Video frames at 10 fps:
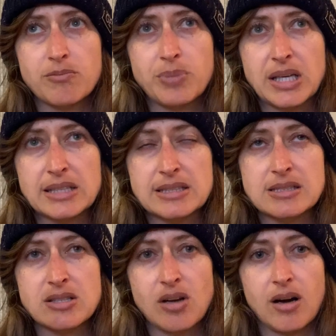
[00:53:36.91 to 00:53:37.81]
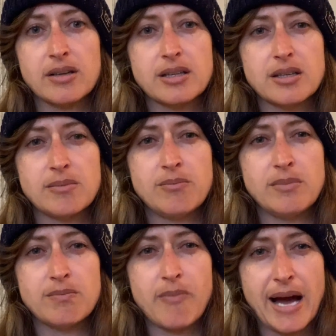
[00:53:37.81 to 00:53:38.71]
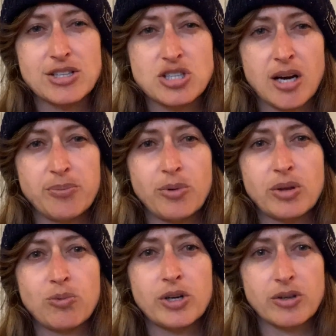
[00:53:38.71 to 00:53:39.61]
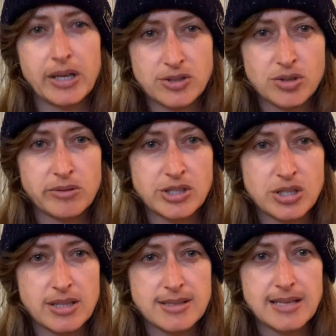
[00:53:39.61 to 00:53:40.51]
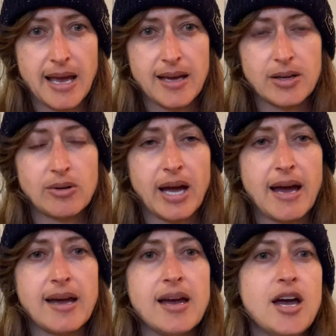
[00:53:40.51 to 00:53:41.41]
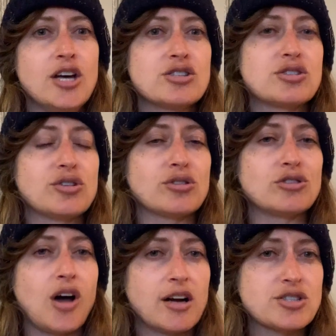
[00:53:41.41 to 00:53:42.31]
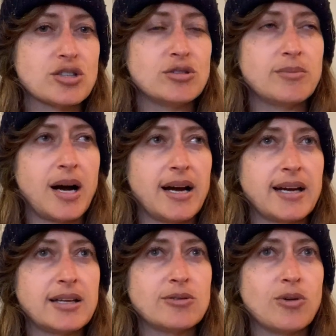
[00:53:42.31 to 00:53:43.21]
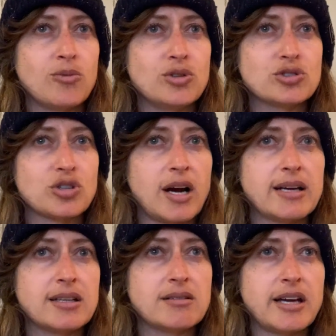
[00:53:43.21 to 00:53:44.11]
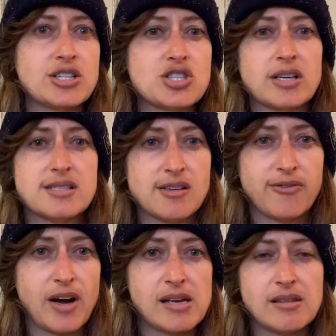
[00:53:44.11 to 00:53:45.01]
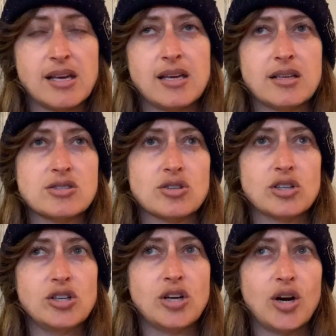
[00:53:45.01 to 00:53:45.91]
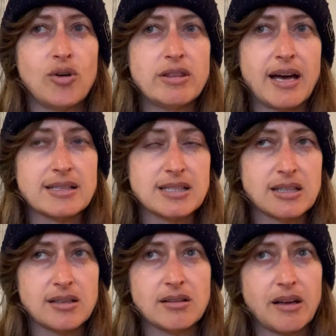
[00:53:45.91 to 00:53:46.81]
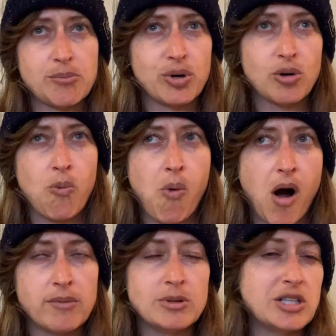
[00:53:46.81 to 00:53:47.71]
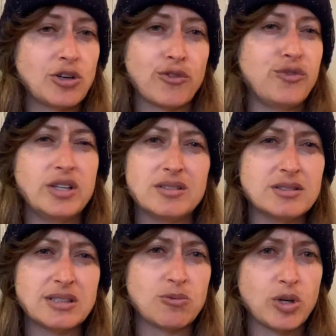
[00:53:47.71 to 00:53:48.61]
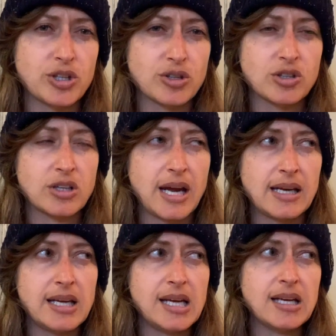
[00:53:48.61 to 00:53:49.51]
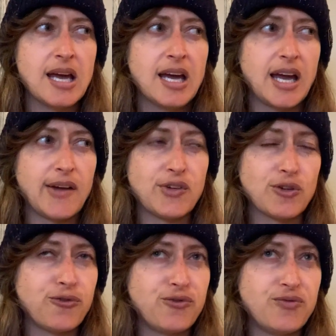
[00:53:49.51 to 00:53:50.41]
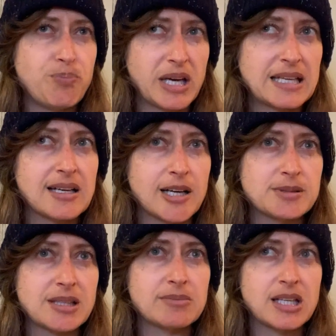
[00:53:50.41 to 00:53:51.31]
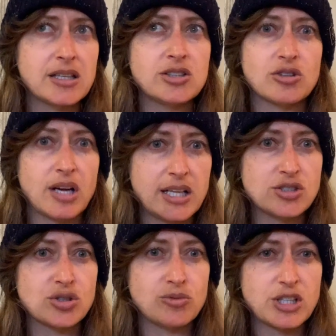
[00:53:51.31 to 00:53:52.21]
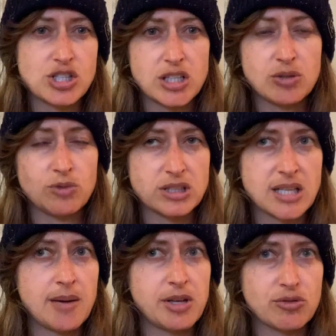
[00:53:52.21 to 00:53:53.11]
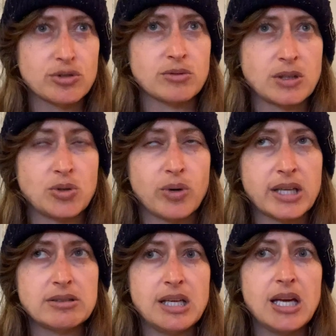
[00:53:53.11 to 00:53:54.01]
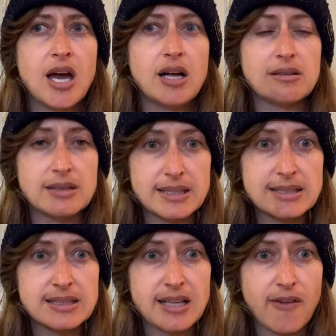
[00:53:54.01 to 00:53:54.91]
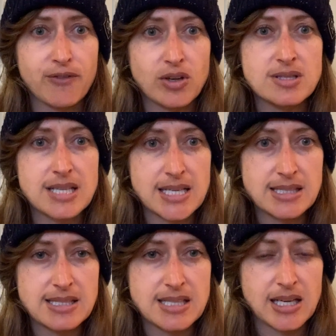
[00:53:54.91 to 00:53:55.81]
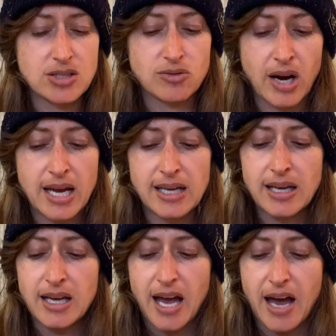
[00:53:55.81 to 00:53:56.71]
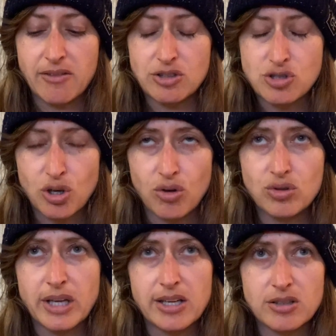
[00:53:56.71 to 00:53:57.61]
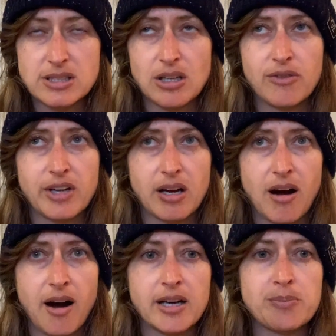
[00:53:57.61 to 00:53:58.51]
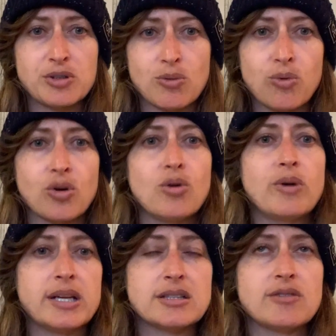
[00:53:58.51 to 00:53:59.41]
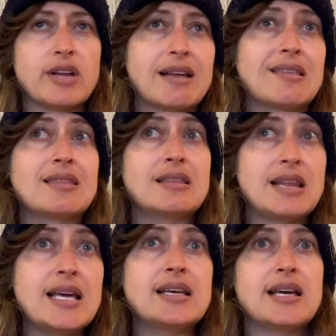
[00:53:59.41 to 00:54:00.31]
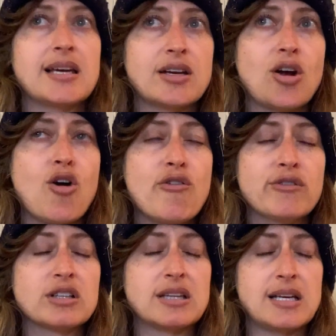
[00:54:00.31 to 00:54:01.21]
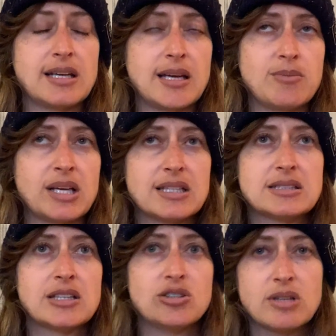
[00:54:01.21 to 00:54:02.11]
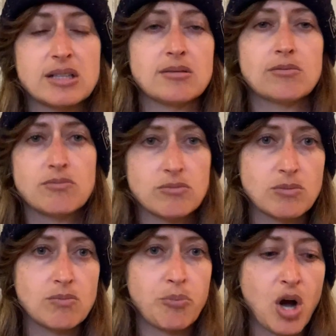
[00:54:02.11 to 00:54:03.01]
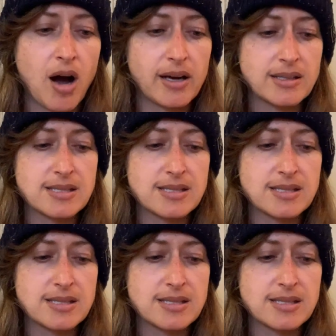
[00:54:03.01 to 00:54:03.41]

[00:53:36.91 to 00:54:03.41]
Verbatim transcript: because it's not going to match up with what your intuition is saying, okay? So your logical mind will try to like justify things or you know, and that's going to like put a wobble in your field and what you're creating. If you're picking up something in your intuition, what's coming through really quickly, listen to that first instinct, right? And then don't let yourself get caught up in the whirlwind of like thinking and overthinking because then you get caught in a